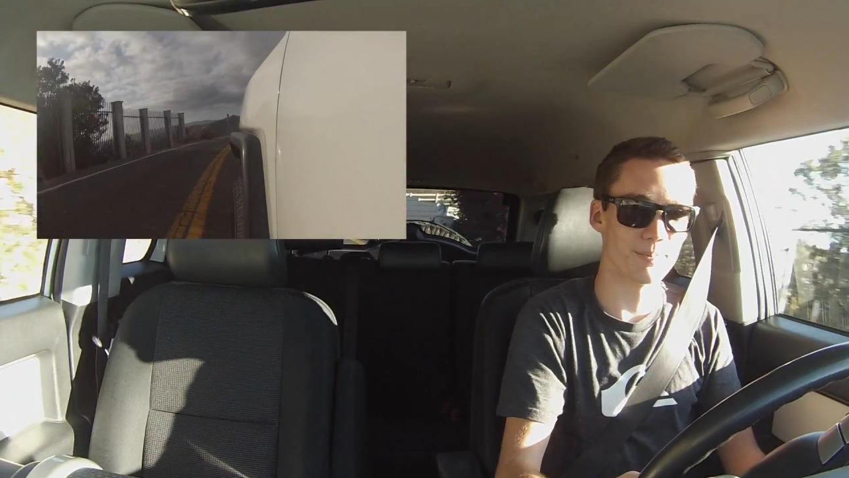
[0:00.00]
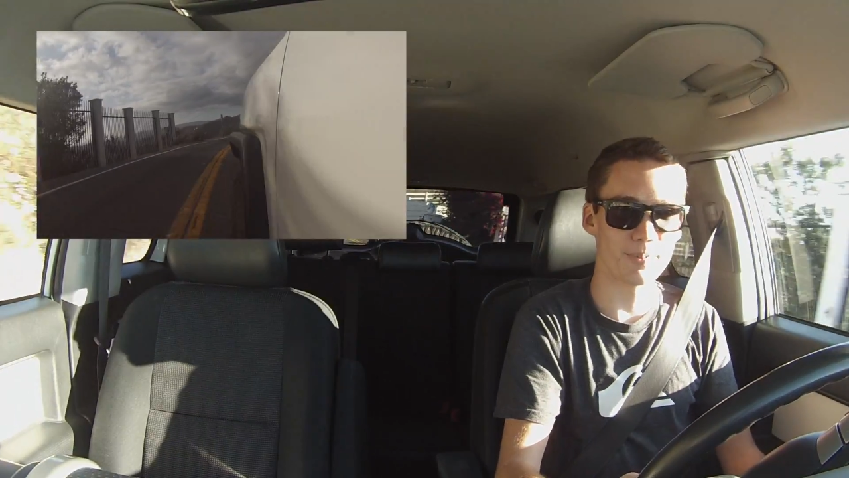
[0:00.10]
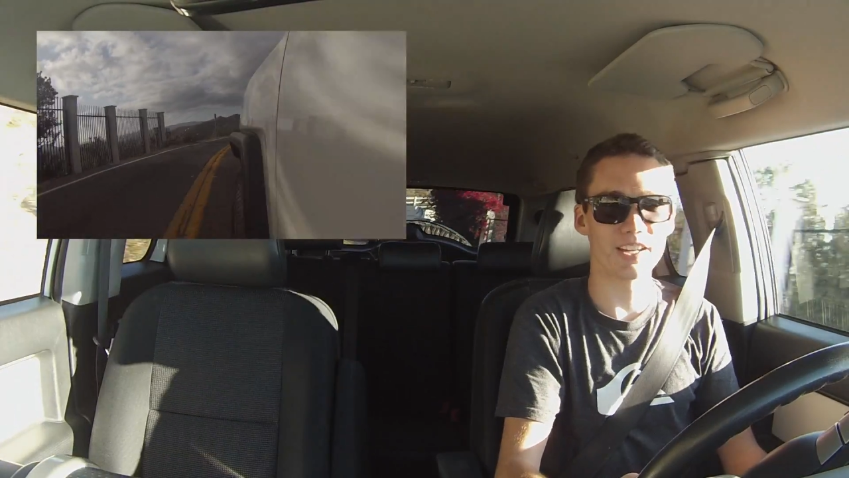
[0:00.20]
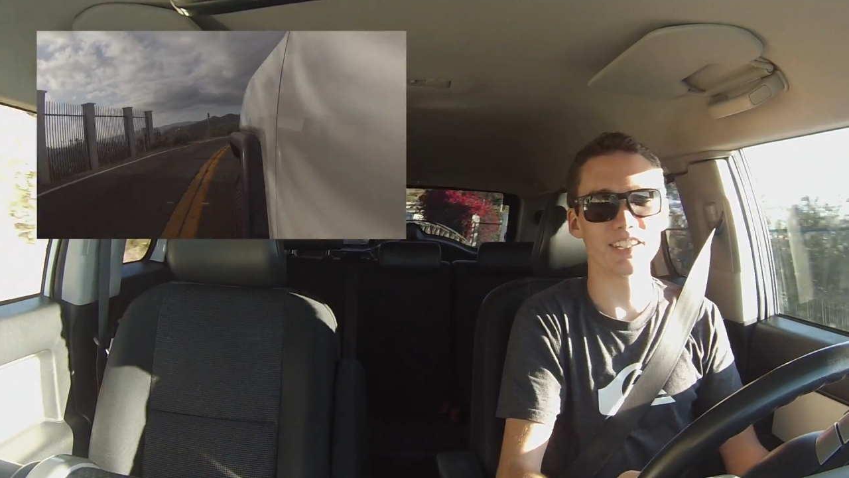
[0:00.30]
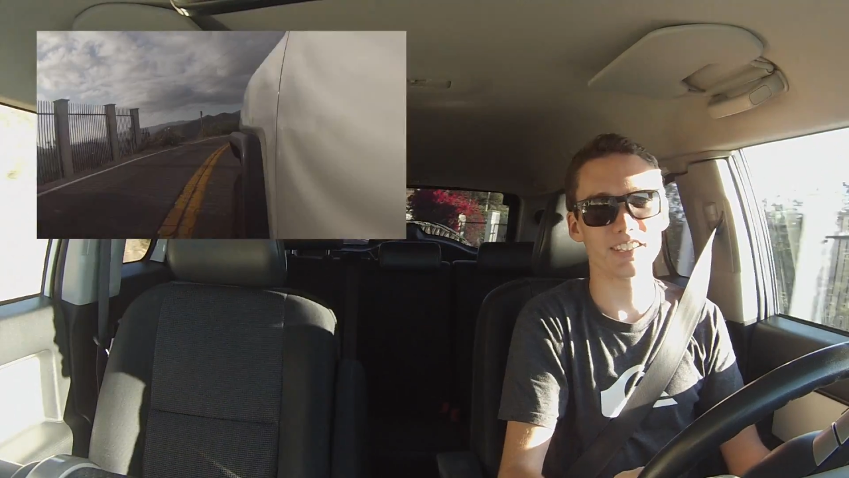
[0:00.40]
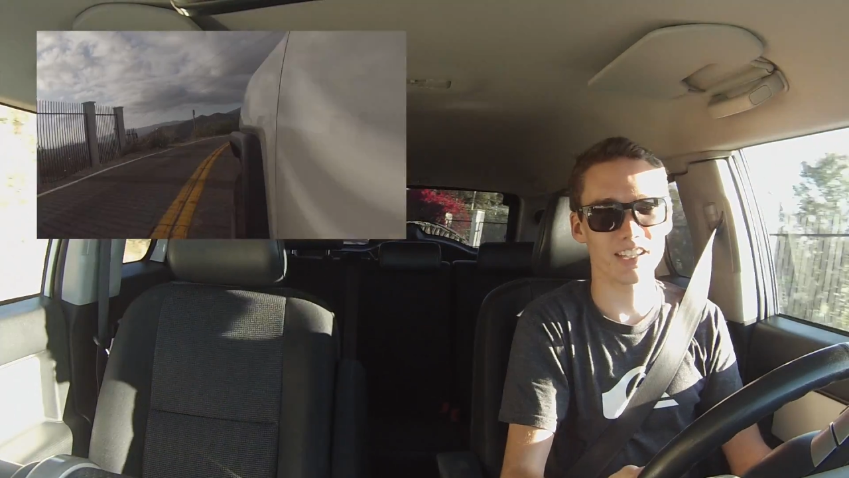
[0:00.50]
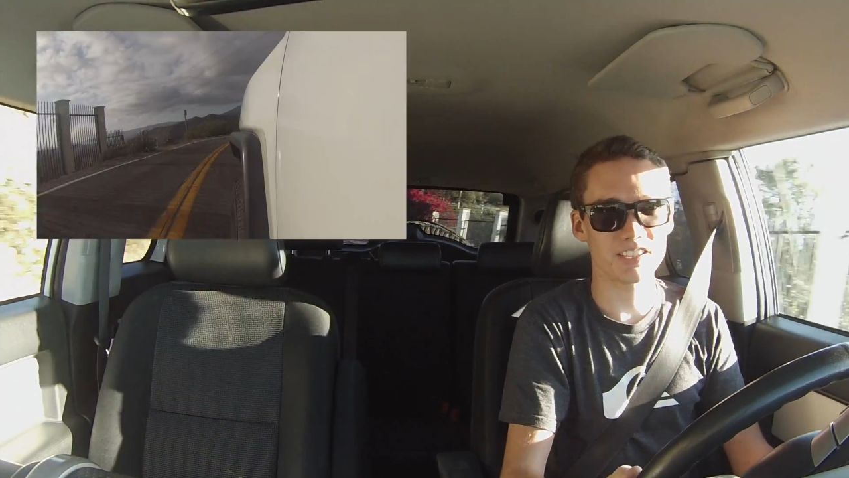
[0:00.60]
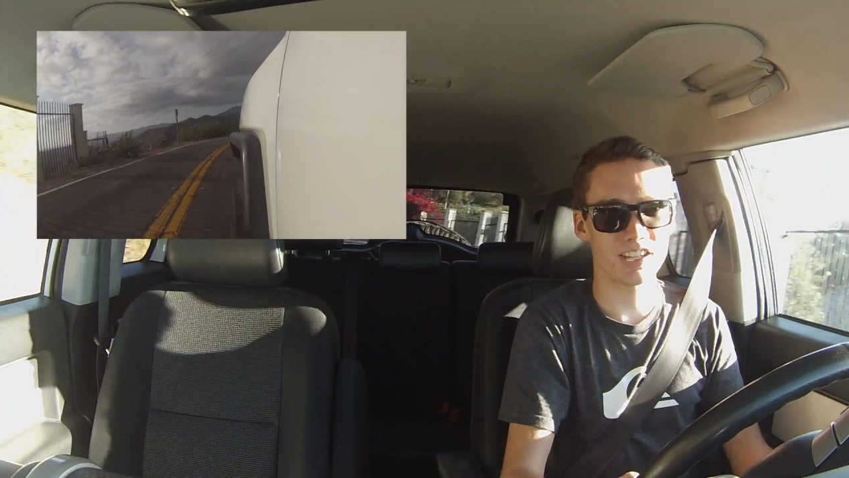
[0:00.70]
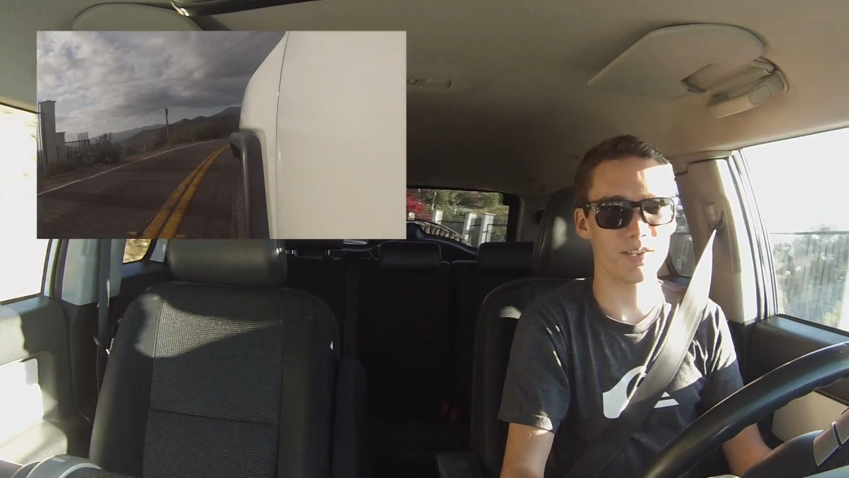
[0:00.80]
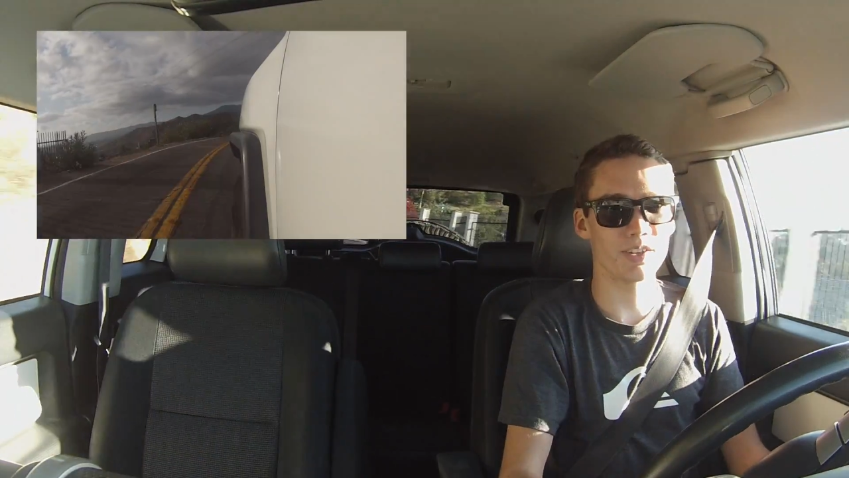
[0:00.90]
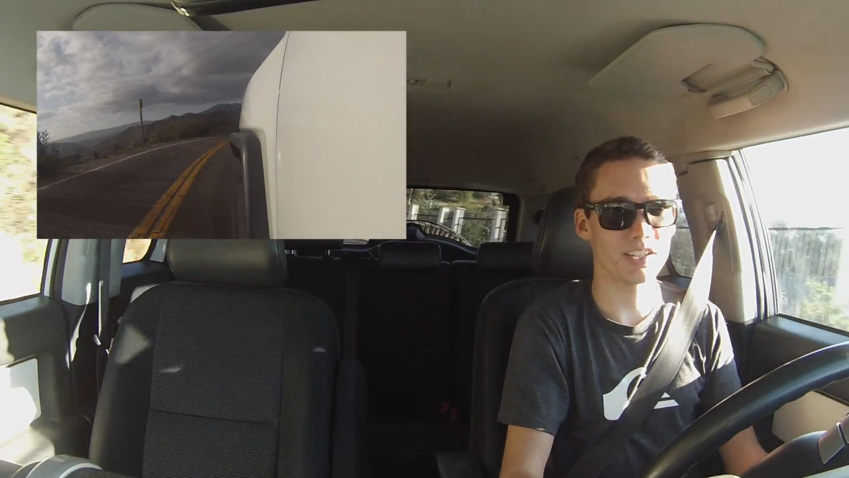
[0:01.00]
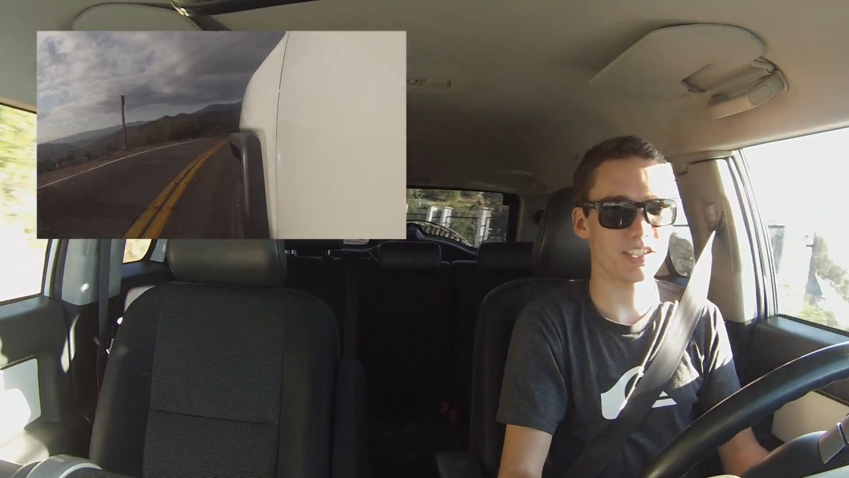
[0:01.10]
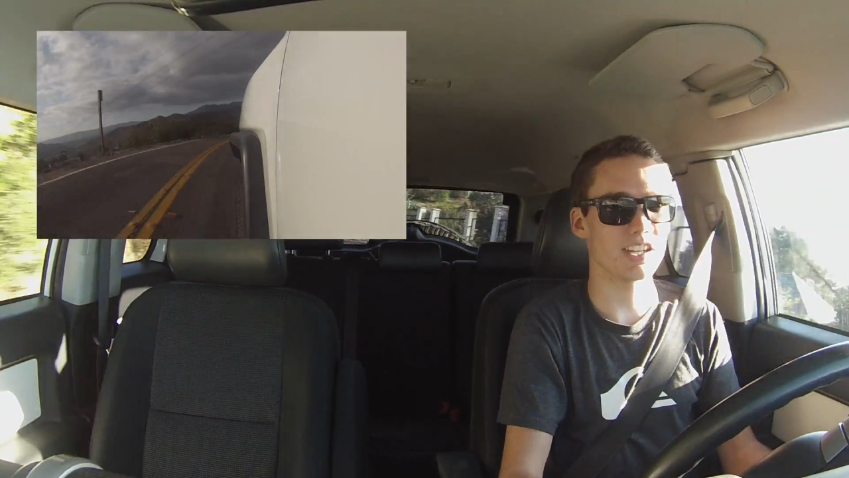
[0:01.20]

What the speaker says: but that's a given. It's an